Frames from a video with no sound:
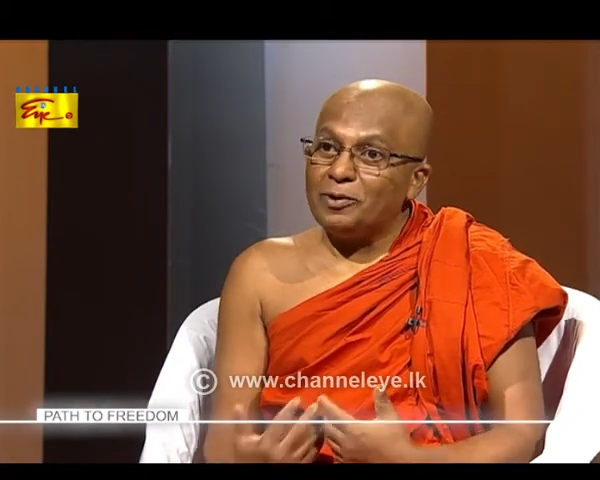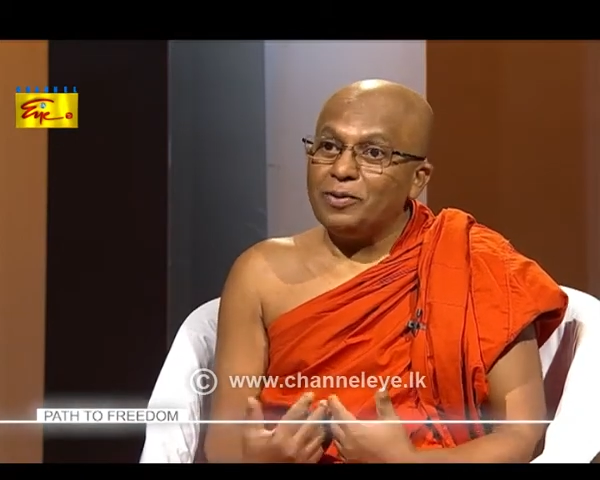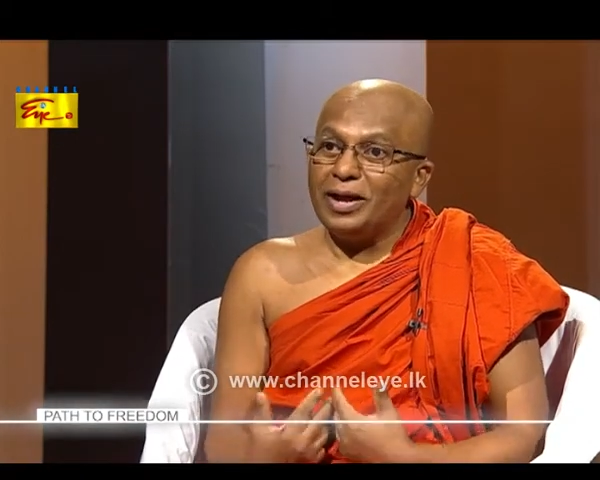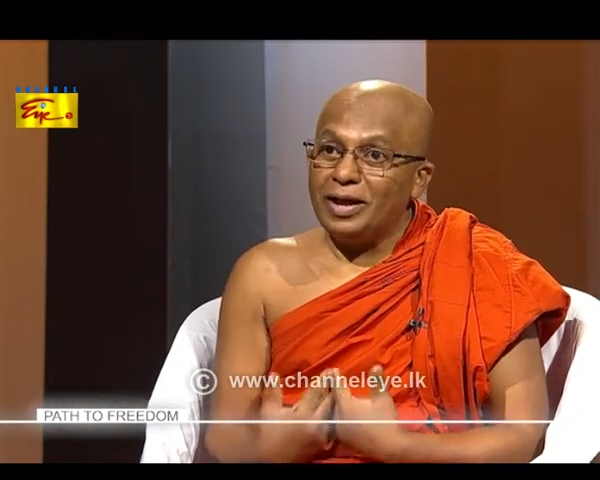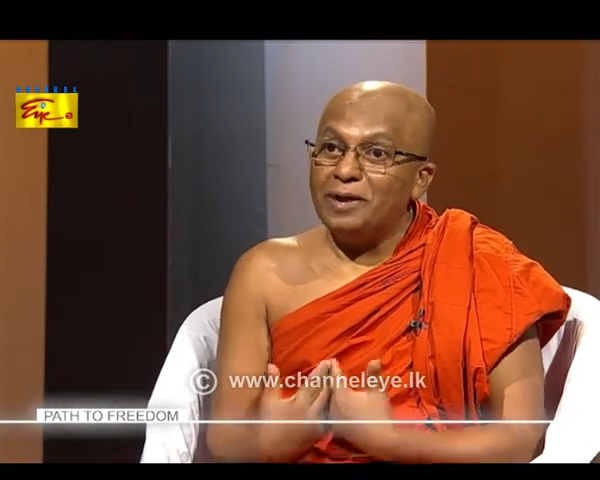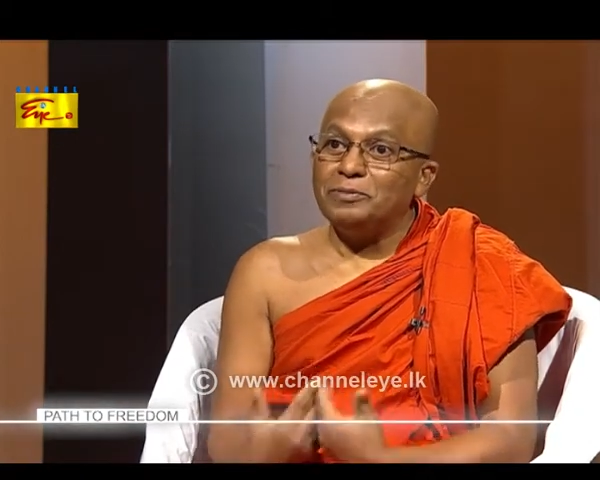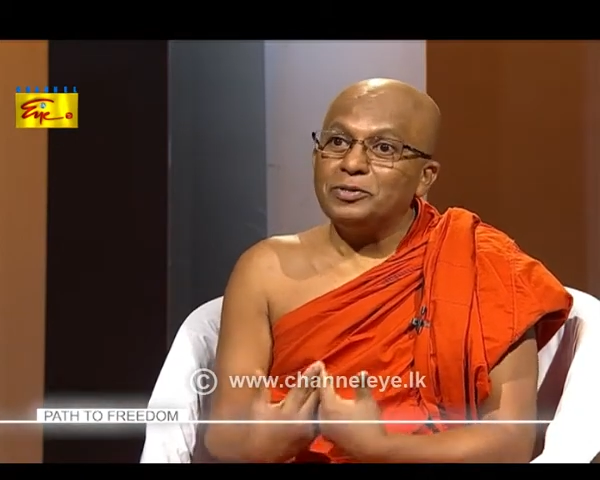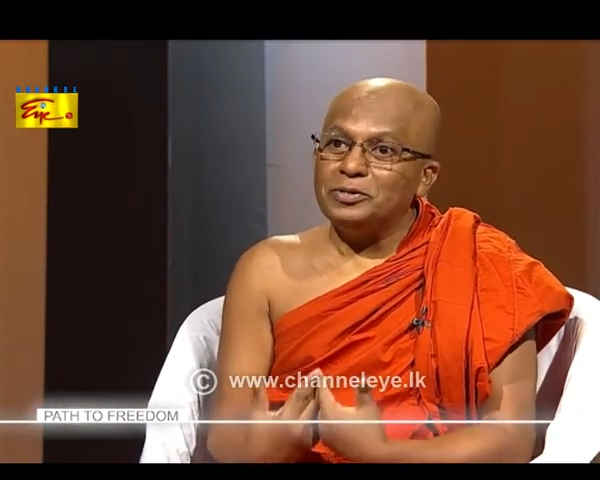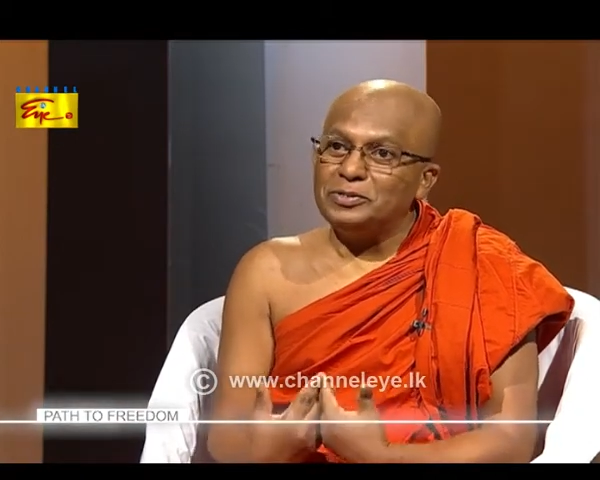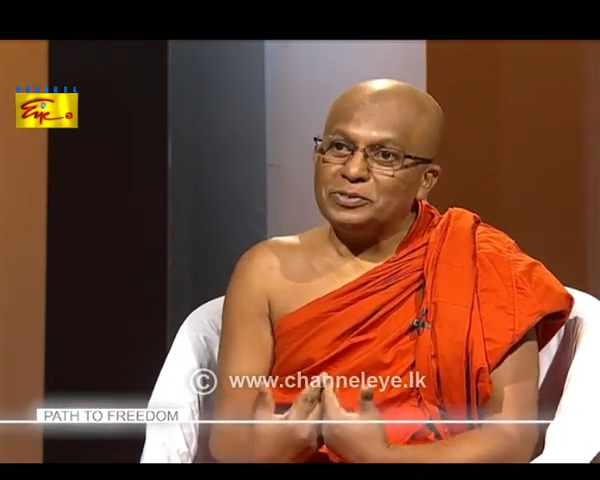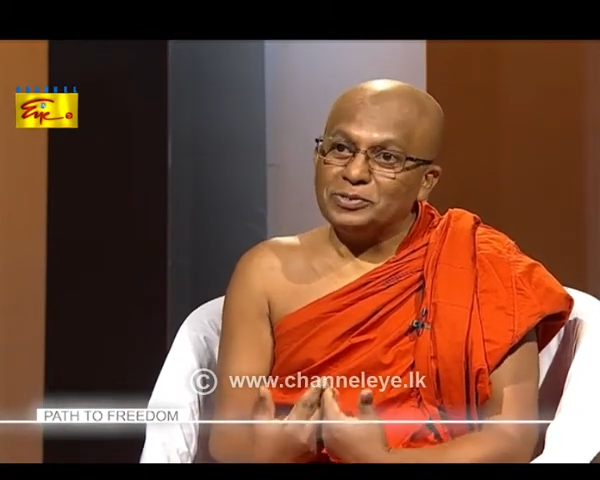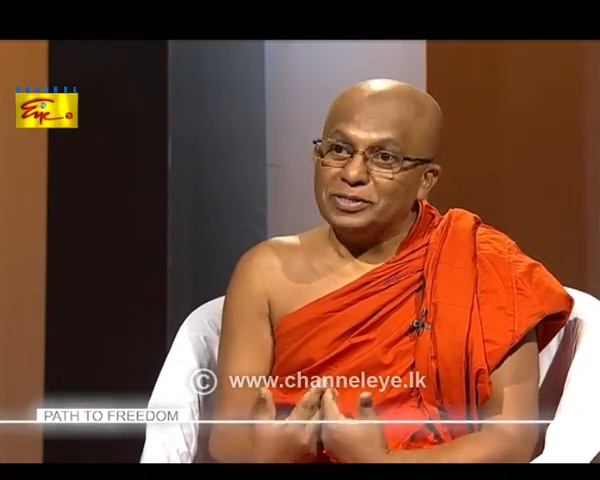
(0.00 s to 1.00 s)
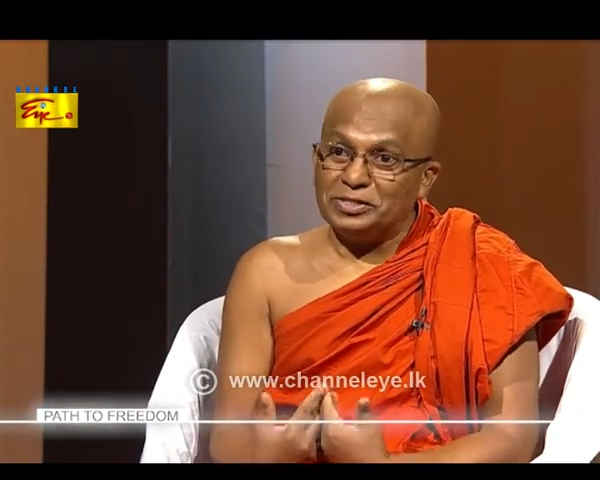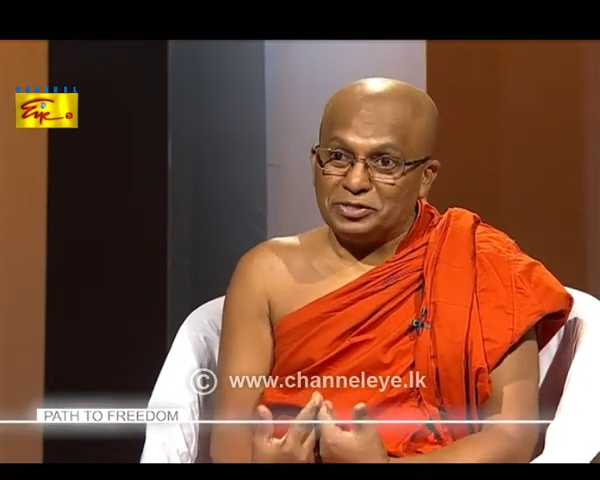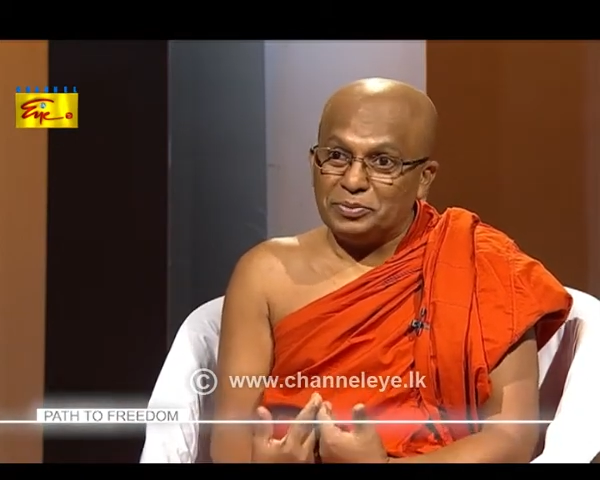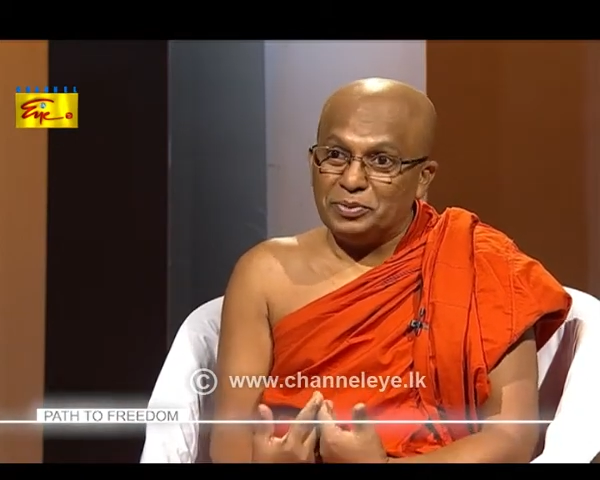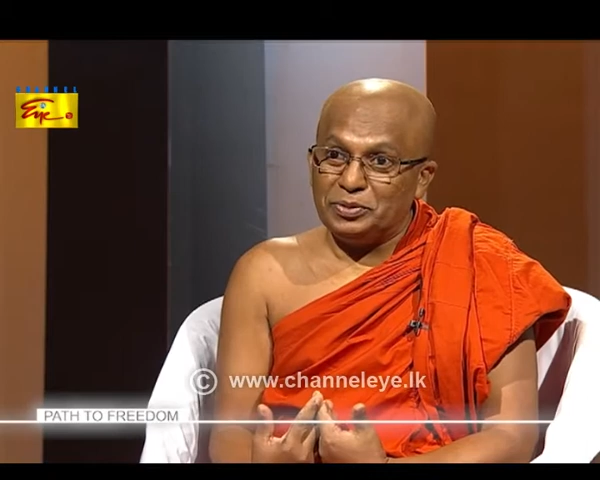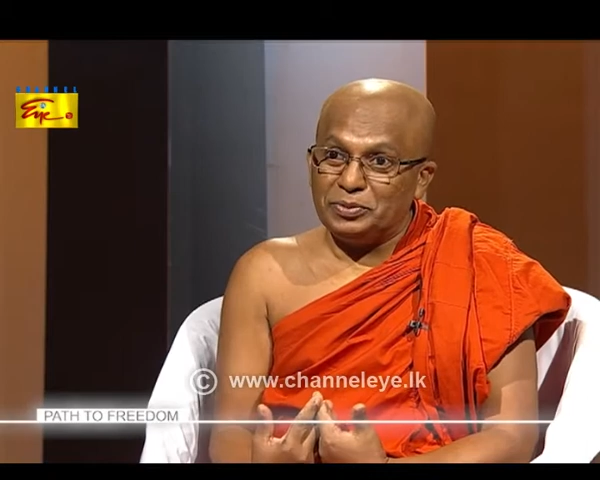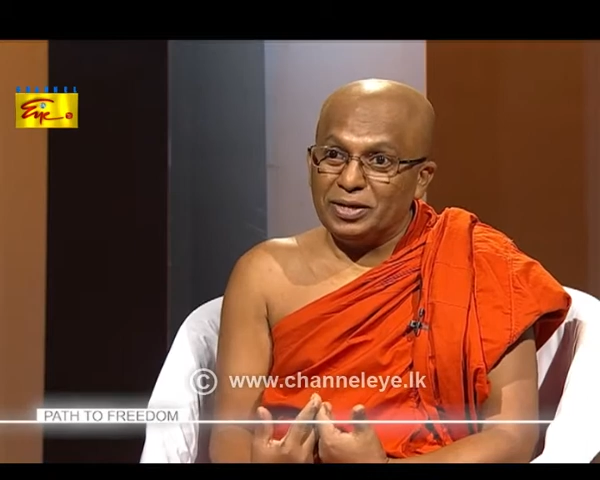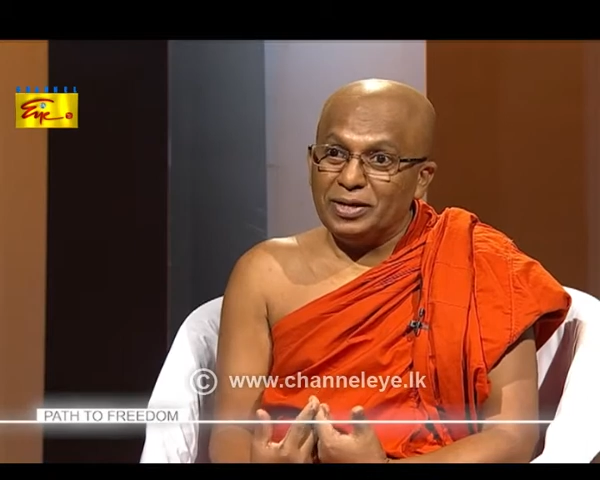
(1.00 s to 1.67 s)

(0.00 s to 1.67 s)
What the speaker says: I am going to contribute,